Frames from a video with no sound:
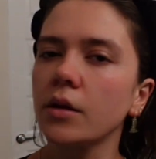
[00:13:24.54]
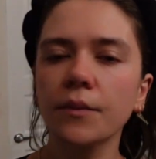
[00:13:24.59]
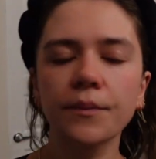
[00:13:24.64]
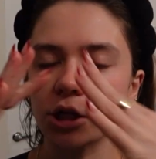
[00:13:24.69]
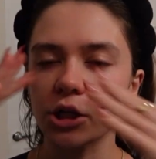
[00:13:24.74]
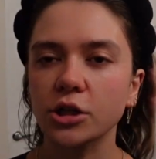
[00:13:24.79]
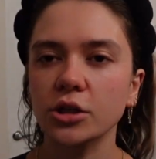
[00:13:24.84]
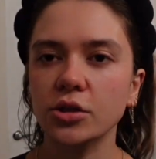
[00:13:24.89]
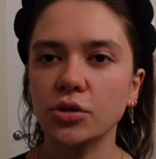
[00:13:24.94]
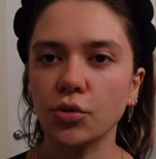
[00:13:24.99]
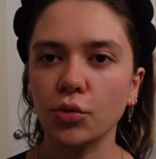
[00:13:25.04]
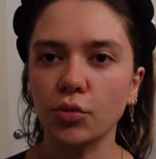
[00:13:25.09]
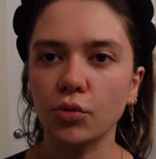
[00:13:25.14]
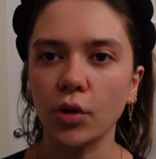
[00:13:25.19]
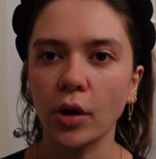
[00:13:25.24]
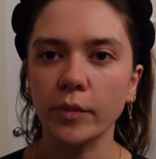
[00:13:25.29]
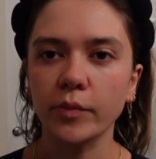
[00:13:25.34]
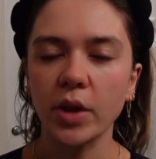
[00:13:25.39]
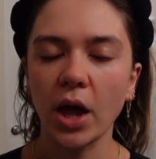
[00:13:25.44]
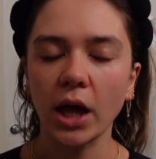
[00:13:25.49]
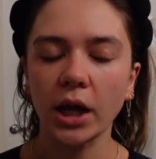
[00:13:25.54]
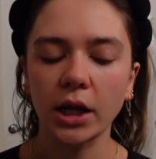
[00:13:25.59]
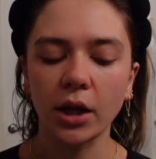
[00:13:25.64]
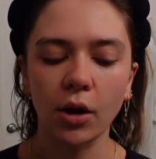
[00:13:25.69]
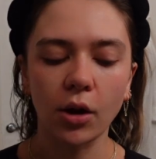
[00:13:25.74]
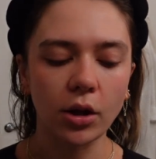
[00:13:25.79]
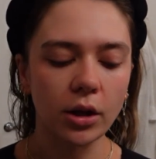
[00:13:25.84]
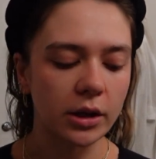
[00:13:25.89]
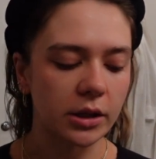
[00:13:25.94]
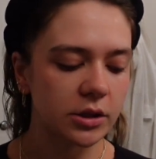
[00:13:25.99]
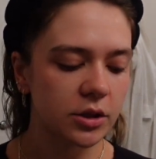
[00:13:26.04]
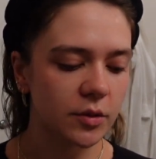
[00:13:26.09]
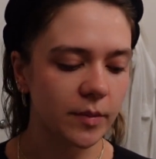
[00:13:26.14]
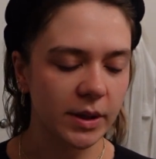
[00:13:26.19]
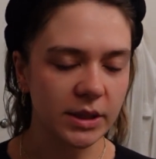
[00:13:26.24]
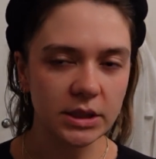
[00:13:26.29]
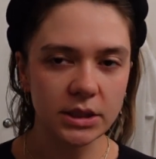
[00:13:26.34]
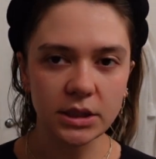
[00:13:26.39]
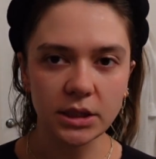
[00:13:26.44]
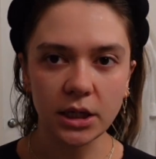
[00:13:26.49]
Just rub that all into
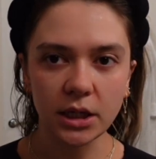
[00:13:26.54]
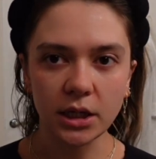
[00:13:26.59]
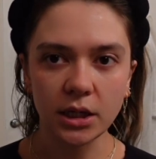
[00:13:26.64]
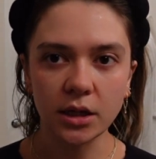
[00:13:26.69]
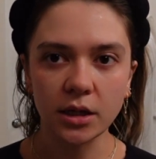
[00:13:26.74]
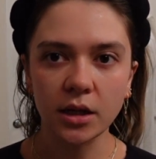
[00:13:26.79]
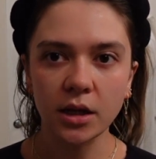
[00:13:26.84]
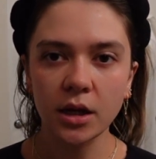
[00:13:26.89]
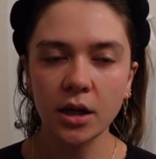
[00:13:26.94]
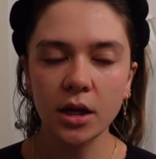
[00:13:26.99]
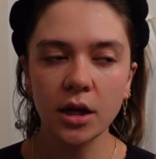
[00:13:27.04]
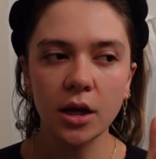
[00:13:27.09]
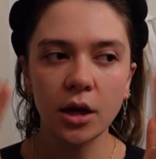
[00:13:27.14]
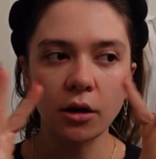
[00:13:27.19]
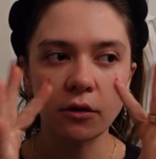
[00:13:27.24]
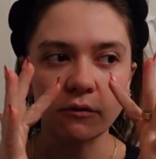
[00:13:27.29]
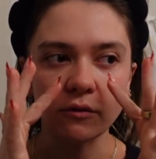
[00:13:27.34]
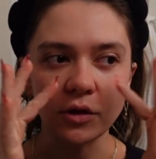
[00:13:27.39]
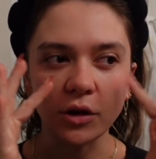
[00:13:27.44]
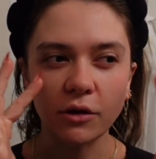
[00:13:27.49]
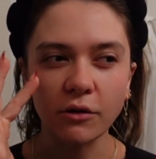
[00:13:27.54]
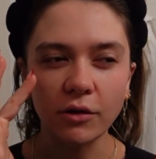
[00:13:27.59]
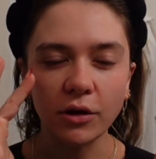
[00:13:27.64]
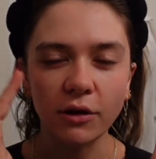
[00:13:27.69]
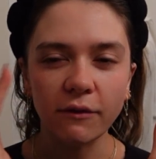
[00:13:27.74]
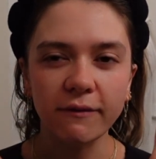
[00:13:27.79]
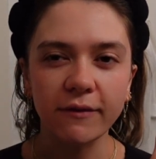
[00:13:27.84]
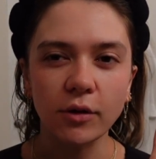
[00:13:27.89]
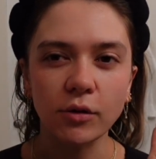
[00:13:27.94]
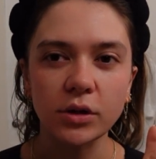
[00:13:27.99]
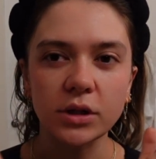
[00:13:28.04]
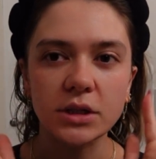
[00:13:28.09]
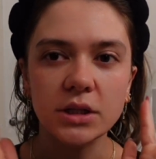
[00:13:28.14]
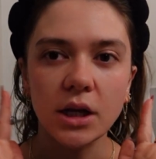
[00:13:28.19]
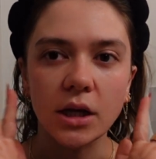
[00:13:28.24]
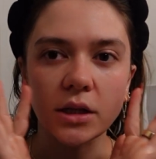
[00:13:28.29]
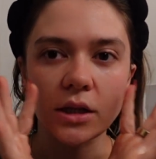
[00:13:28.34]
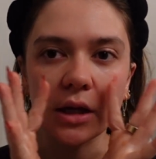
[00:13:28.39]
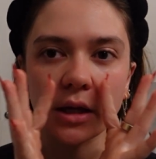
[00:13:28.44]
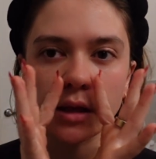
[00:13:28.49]
my skin, really, really focused
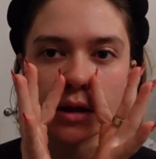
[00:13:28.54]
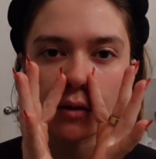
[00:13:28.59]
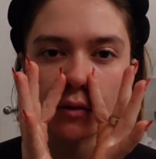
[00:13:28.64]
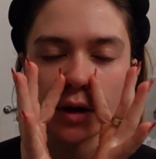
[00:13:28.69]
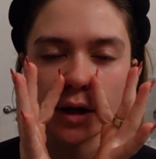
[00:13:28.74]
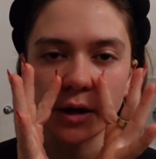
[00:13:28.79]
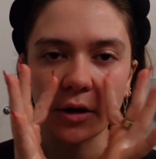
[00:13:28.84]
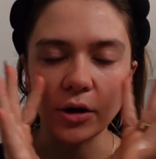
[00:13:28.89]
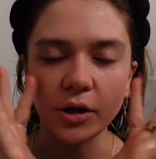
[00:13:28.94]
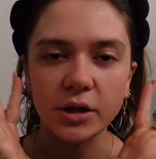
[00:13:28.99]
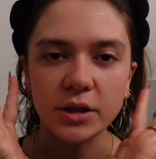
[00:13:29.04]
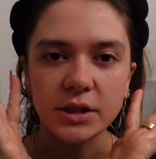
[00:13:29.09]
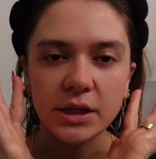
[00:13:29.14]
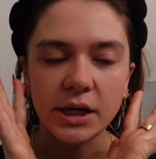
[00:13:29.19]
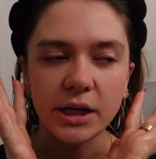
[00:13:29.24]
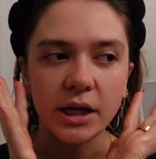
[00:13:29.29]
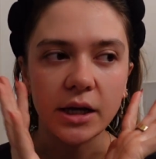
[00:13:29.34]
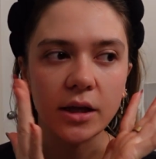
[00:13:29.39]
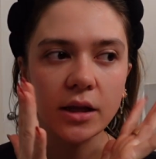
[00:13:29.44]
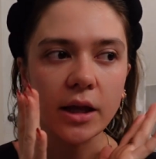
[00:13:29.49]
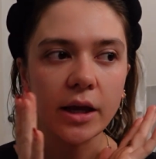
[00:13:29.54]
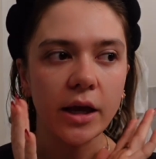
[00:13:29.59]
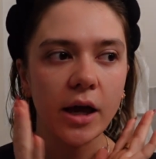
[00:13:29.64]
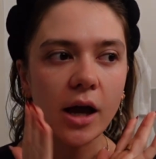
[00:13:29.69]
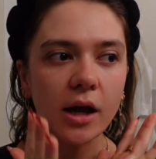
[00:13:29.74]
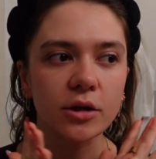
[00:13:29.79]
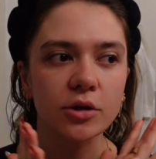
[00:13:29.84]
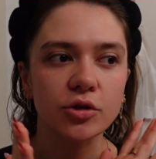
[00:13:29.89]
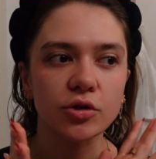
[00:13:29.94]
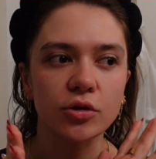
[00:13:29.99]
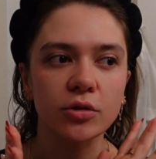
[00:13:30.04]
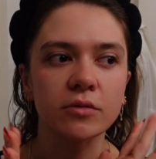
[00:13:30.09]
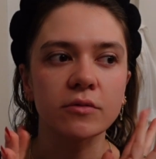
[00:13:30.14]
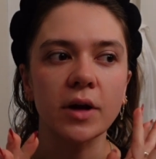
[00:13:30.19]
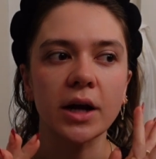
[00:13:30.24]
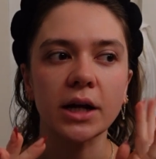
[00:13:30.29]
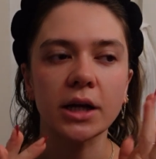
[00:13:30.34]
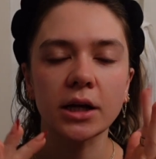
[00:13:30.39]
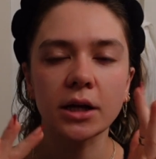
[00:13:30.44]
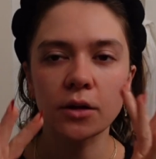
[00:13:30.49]
on like the areas I get like extra
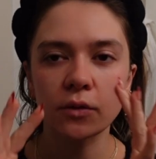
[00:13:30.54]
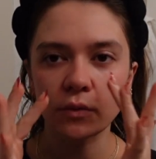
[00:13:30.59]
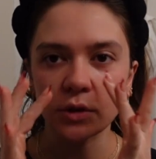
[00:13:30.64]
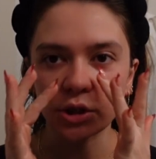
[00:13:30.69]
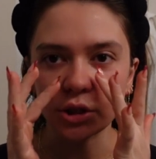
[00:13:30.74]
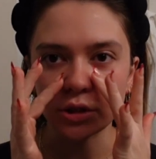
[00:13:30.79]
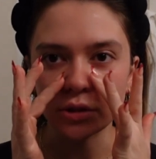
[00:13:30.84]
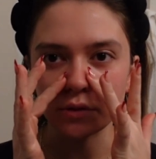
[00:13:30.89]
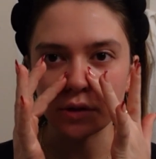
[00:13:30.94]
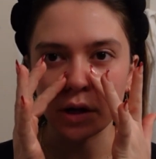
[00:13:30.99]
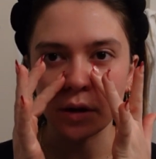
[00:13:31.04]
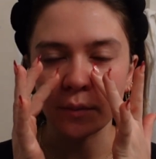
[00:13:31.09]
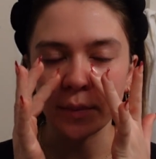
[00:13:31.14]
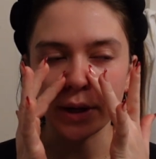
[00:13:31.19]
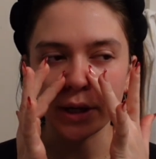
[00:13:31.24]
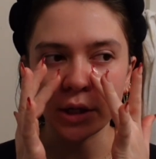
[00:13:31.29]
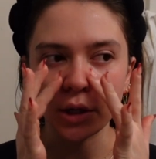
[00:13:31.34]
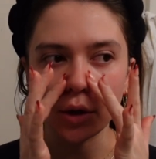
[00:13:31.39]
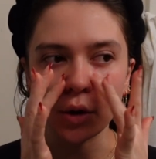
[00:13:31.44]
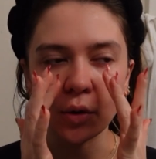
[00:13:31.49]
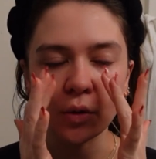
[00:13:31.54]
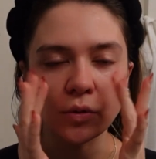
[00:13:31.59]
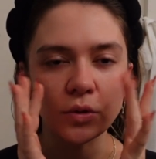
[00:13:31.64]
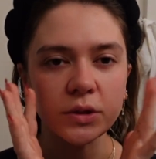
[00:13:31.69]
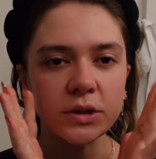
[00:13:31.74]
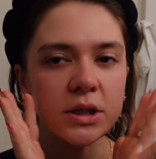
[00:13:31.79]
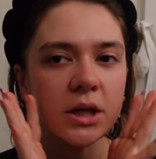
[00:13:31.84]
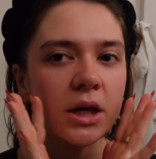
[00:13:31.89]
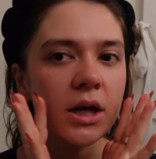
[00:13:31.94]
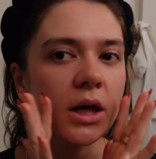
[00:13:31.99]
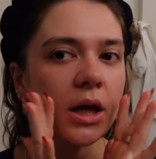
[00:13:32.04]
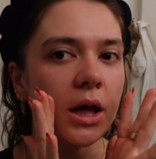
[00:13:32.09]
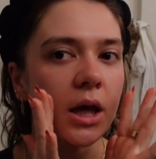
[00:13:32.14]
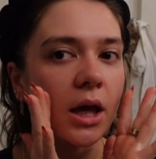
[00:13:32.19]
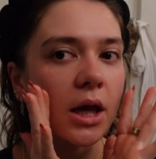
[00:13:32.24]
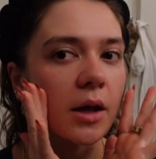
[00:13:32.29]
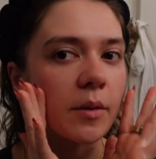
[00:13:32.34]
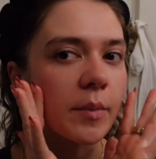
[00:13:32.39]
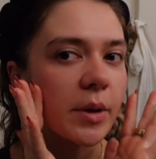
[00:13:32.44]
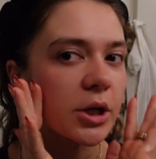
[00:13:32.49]
red in, which is around my nose,
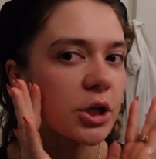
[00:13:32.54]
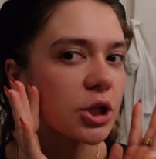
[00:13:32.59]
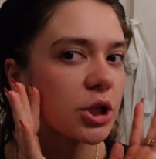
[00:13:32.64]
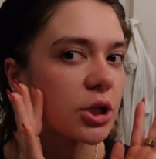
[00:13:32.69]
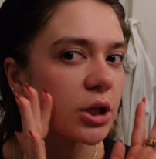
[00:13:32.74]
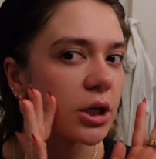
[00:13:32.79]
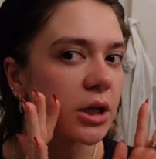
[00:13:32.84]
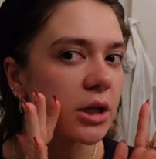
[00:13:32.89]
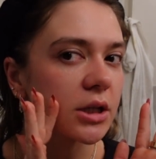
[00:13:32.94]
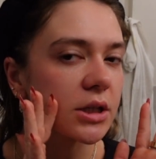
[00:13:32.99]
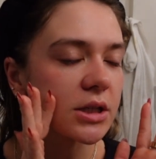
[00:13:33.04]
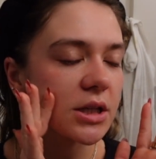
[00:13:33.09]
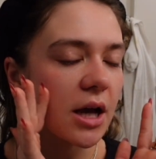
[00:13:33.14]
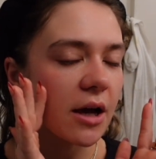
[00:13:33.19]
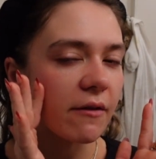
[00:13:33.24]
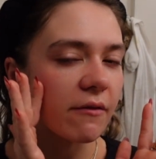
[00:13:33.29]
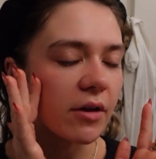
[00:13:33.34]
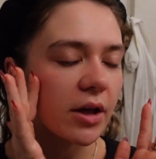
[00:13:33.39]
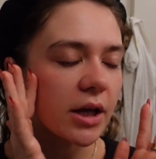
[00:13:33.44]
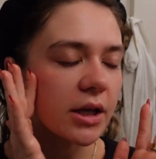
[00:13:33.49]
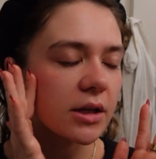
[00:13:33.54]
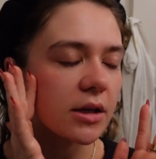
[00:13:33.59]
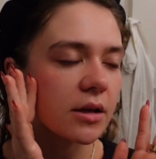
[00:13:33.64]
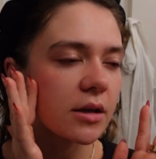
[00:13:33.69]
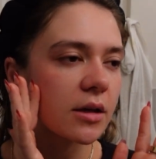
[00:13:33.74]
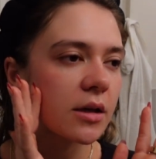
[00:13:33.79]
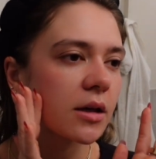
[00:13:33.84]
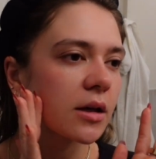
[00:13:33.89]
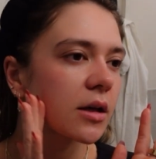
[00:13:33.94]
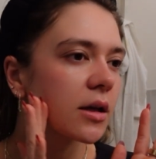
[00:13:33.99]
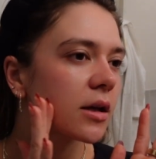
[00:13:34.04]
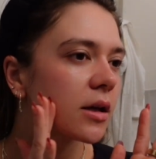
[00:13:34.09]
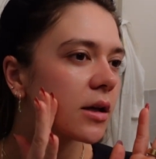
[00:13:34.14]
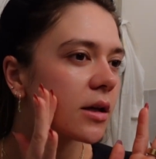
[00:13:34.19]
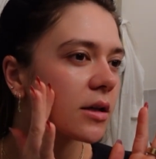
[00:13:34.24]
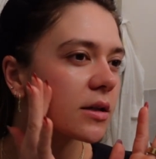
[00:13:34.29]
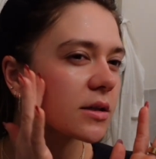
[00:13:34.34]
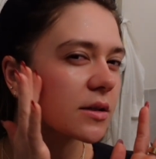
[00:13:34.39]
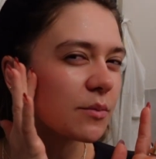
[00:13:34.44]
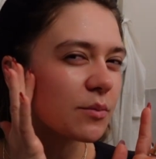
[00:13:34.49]
and my cheeks have like
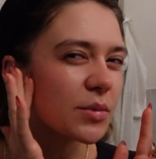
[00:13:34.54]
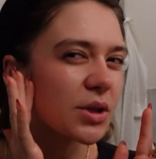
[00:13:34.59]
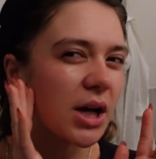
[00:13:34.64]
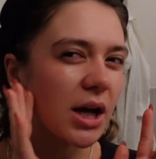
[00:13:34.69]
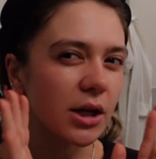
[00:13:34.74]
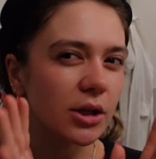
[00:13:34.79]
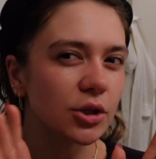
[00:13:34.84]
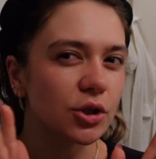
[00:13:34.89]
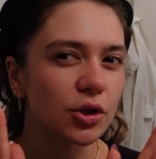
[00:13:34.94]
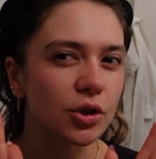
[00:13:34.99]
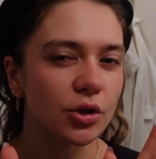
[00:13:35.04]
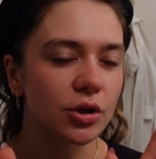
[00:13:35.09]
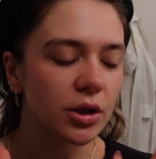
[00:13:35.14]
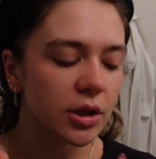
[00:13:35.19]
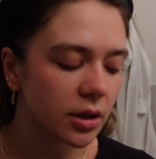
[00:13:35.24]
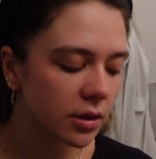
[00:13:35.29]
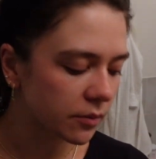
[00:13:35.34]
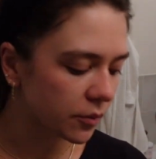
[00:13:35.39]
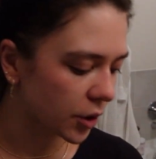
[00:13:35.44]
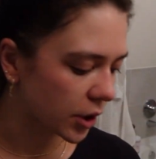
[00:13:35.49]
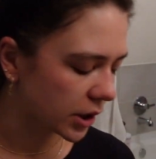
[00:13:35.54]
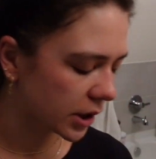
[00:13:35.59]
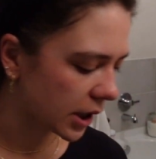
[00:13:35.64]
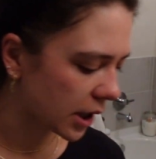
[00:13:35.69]
some texture to them right